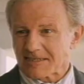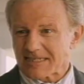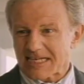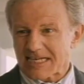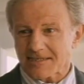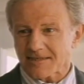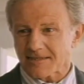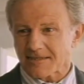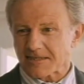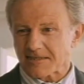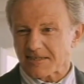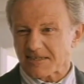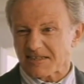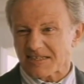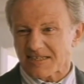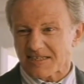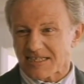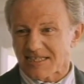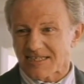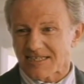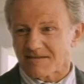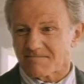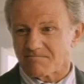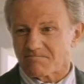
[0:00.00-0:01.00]
That
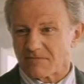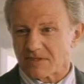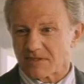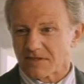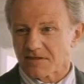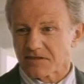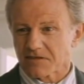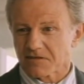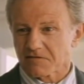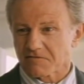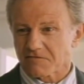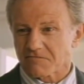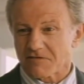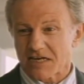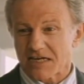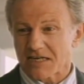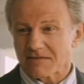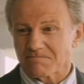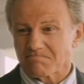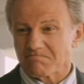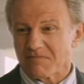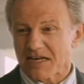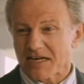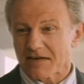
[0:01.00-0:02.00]
scoff
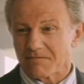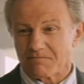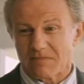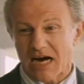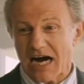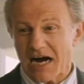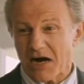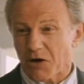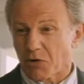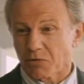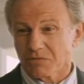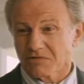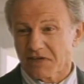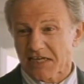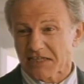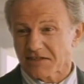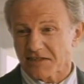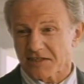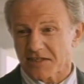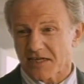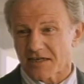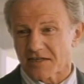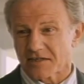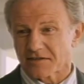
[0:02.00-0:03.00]
robbed me of my only
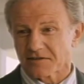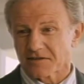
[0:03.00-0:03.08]
son.